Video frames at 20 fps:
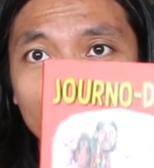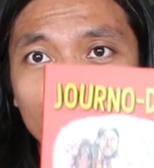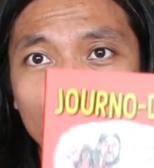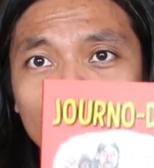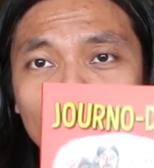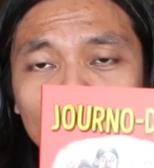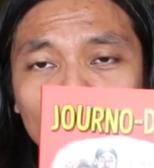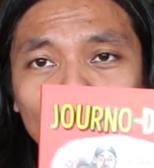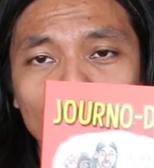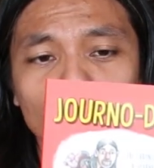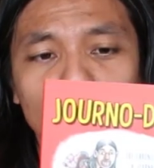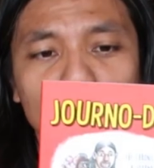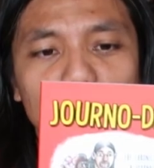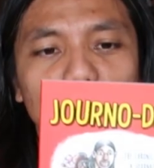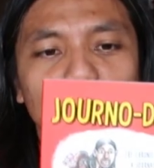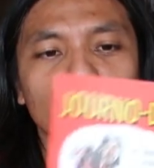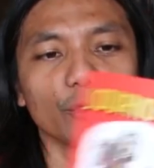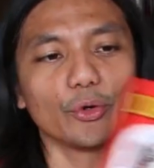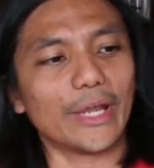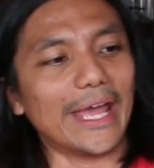This is called
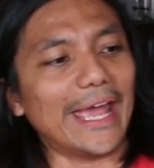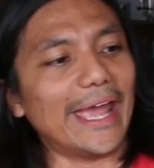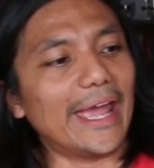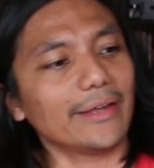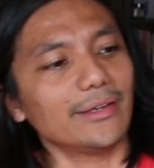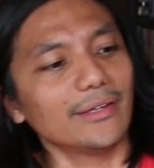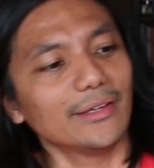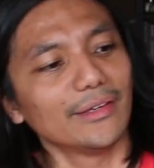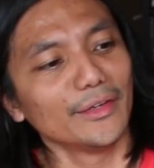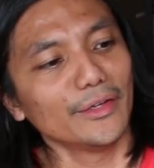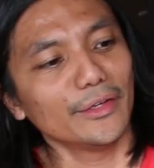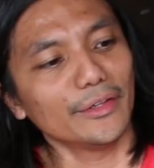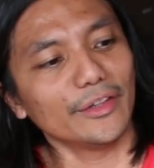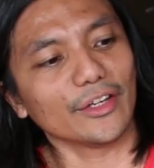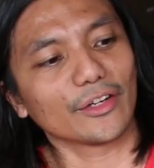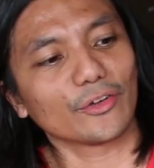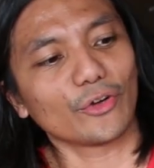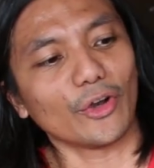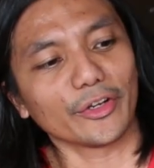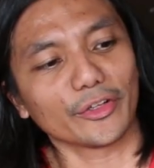Journal Dad,
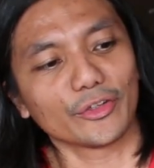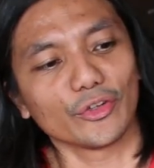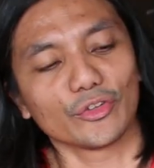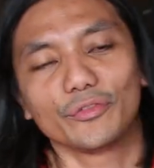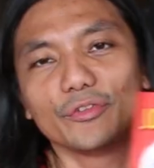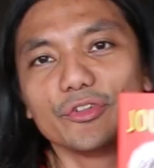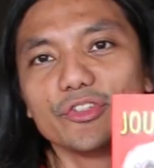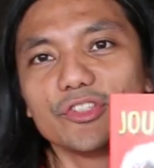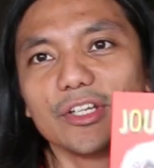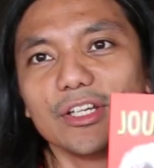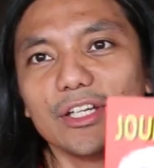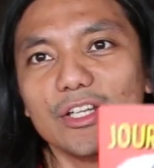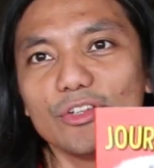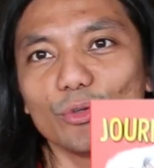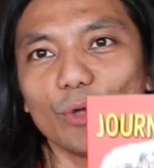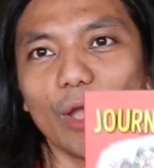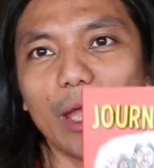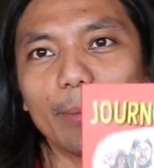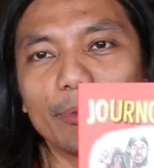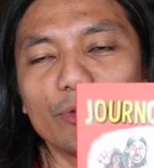The Chronicles of a
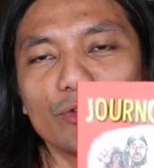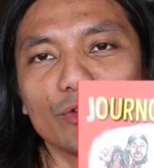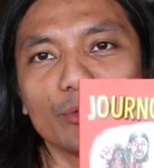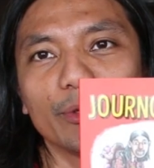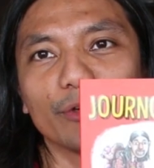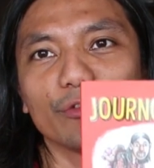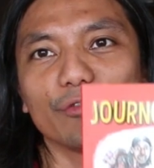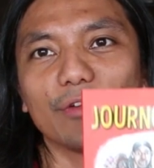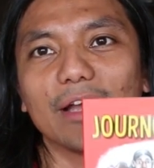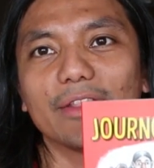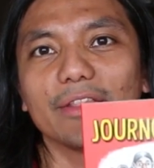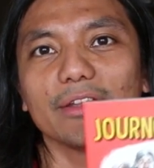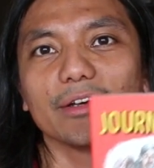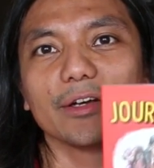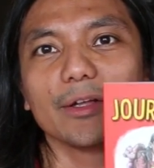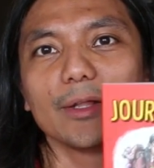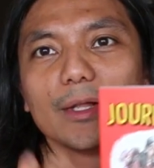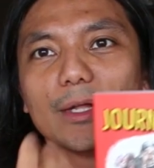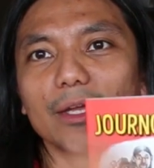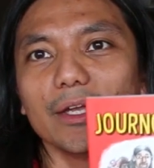Journalist Who Happens to Be a
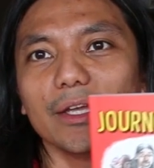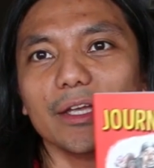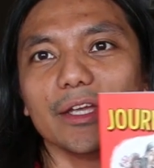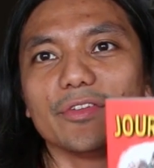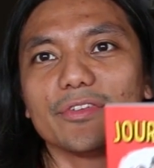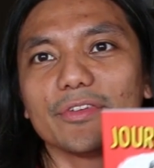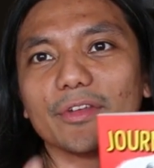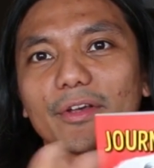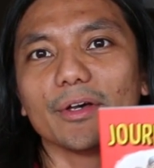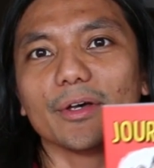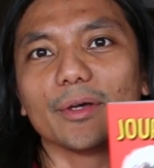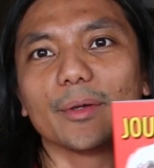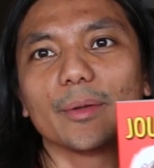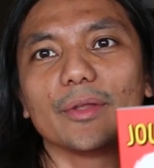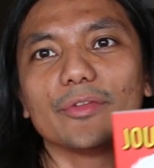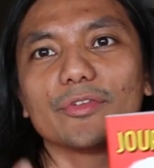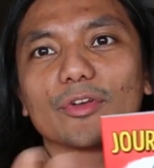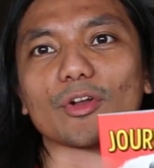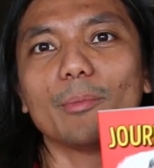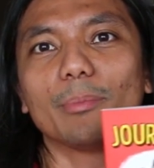Father. It's
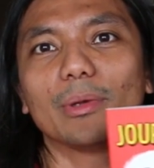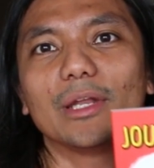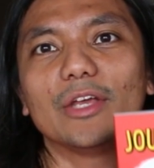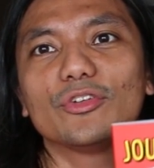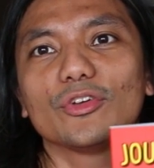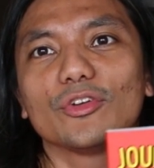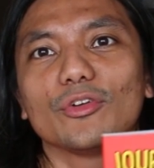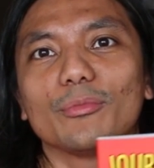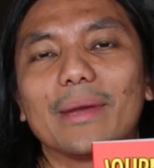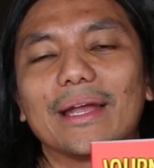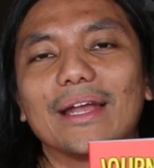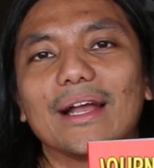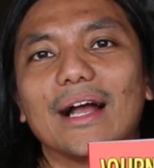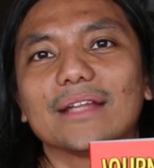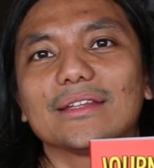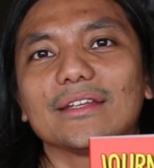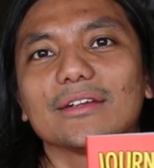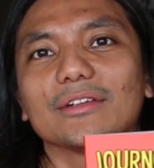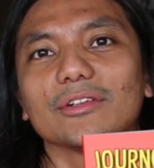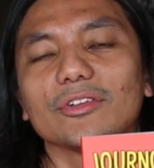a compilation of my
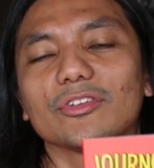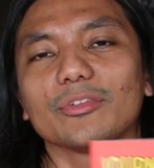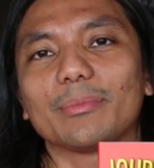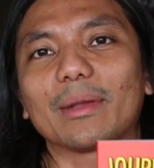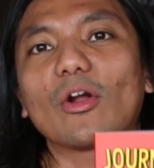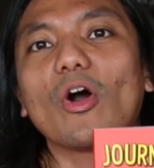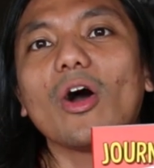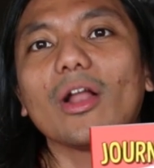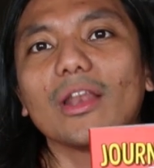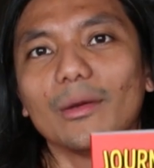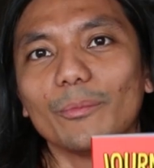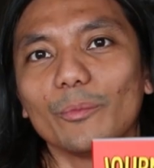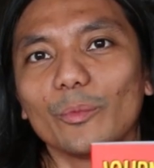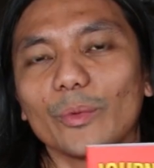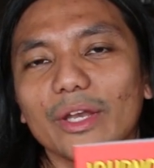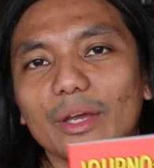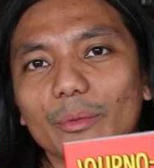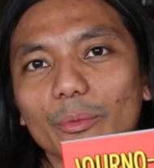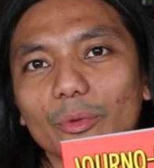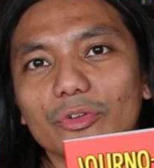articles, my column
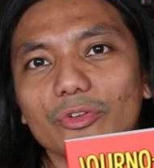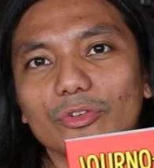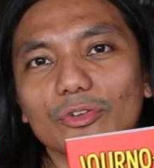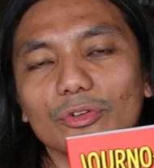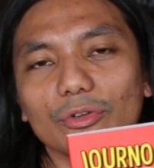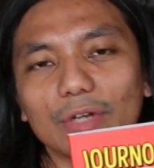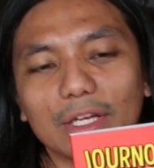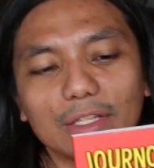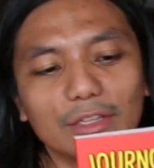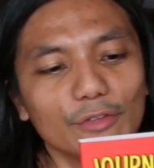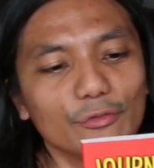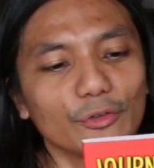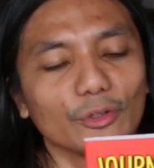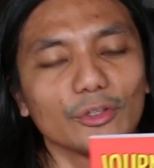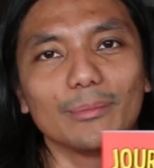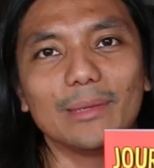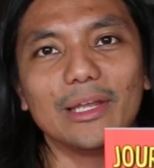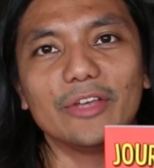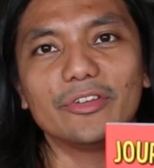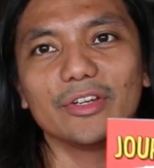when I was writing for
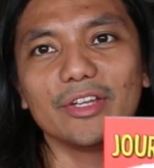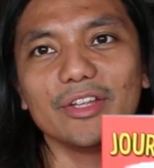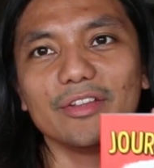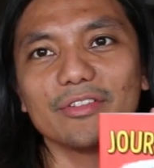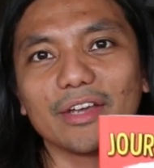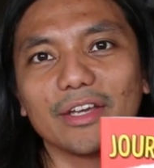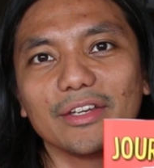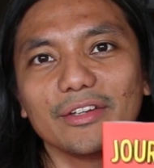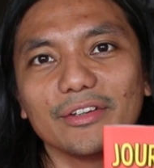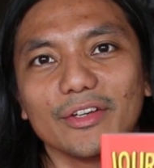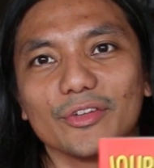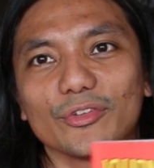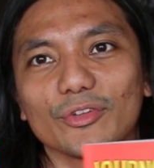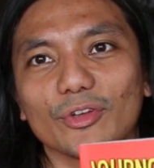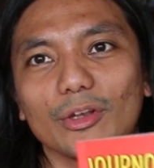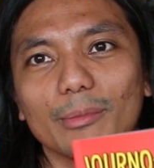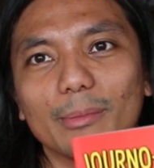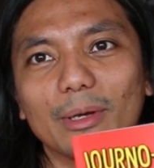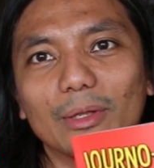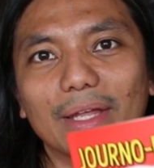the Malaysian Insider. It's
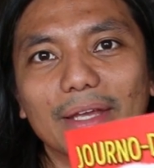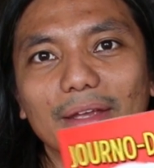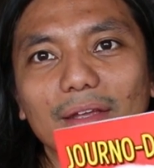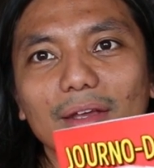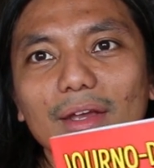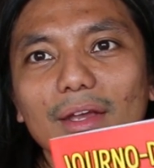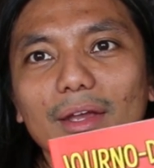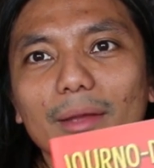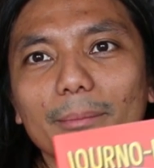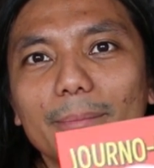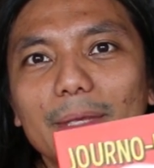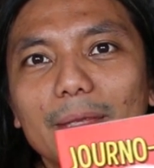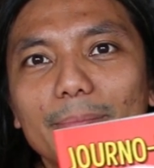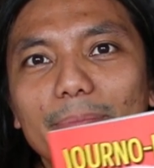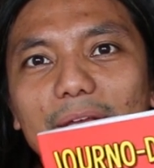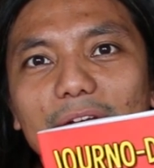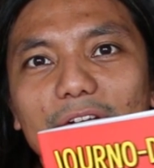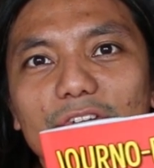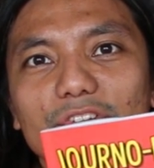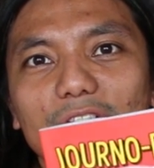all about like me
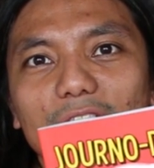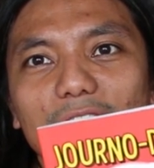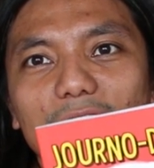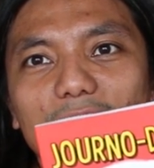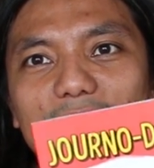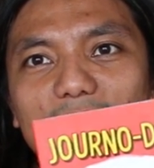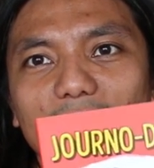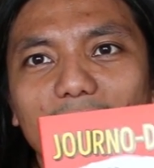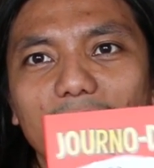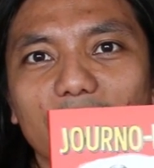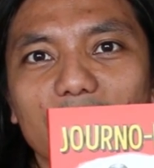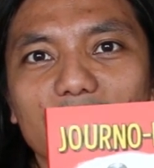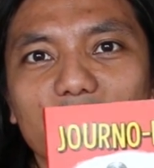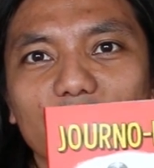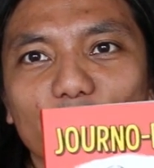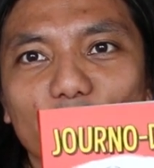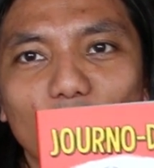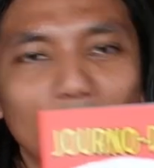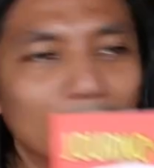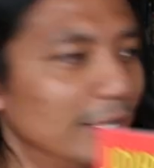being a journalist and
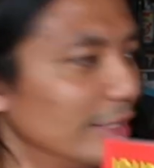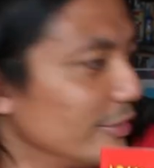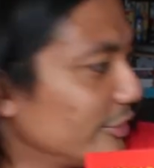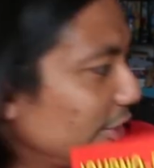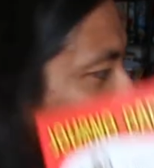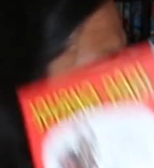raising a family at the